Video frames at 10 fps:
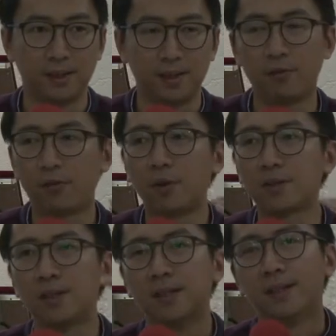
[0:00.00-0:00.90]
And of
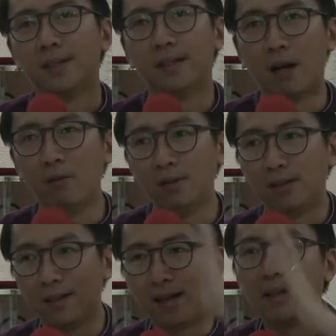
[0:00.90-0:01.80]
course, down the
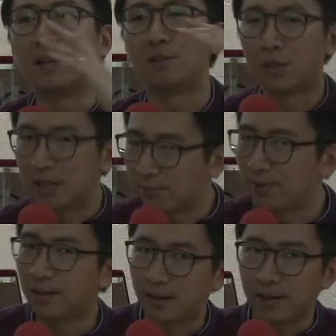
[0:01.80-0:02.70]
line, as you give
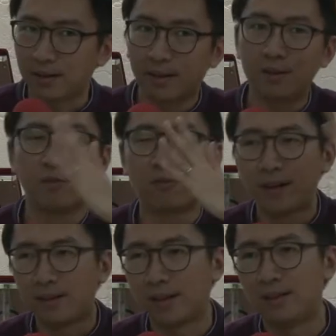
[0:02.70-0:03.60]
birth, you
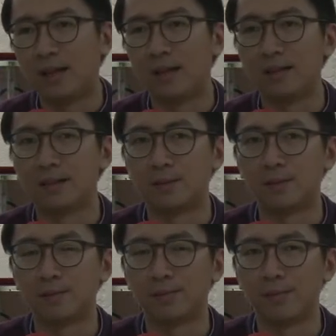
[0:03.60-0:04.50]
find that there is
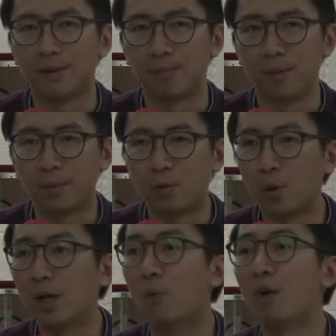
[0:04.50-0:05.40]
people
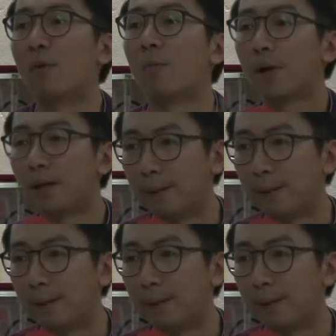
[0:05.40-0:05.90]
going away from God.